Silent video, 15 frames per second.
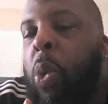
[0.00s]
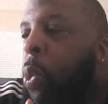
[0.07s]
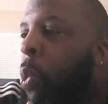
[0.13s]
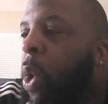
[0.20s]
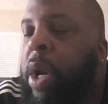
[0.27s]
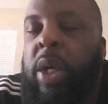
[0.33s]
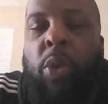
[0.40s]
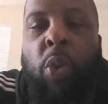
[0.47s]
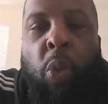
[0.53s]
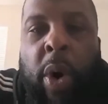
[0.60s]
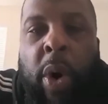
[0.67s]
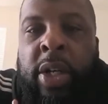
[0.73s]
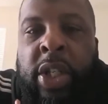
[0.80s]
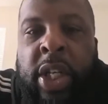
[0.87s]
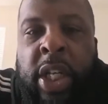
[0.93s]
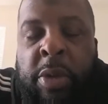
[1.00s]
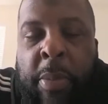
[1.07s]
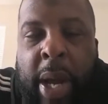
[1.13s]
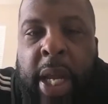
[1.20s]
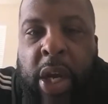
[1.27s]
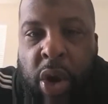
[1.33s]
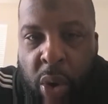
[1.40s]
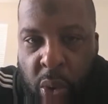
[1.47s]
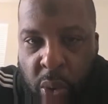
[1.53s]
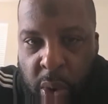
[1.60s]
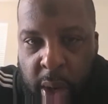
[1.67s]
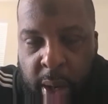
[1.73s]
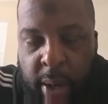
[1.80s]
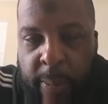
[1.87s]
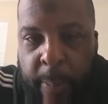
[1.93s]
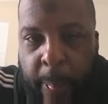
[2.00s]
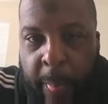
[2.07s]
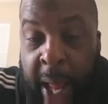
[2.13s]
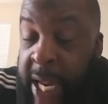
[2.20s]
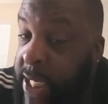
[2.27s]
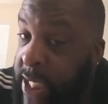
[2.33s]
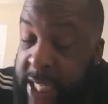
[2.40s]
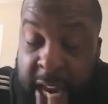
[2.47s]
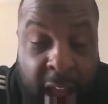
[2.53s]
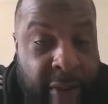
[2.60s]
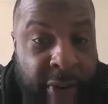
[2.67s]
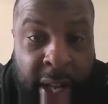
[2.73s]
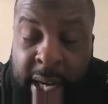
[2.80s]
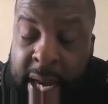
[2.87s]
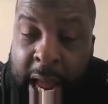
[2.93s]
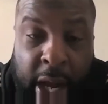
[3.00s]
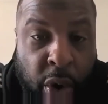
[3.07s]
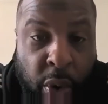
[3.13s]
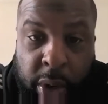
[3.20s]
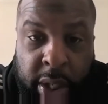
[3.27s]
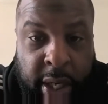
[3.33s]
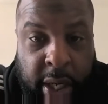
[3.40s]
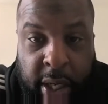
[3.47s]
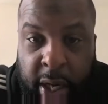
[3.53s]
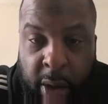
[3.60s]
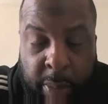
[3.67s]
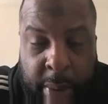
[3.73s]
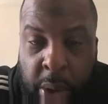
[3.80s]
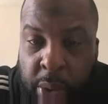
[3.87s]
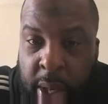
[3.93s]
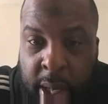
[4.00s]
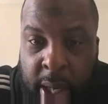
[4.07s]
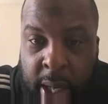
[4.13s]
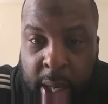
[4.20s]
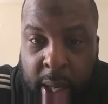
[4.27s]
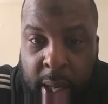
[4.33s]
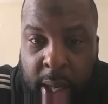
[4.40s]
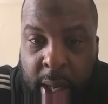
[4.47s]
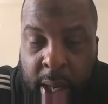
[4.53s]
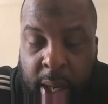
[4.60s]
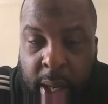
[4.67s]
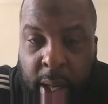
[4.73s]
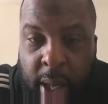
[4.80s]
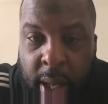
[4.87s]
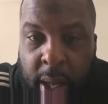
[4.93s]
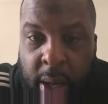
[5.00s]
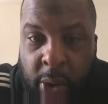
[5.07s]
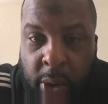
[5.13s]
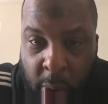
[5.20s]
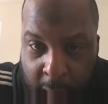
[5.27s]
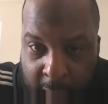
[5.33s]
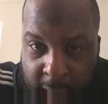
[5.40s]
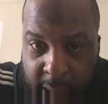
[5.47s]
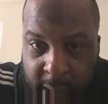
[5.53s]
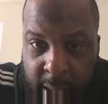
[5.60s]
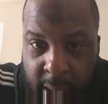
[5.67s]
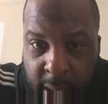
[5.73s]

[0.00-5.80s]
Where's this money going? It's definitely not going to the community, right?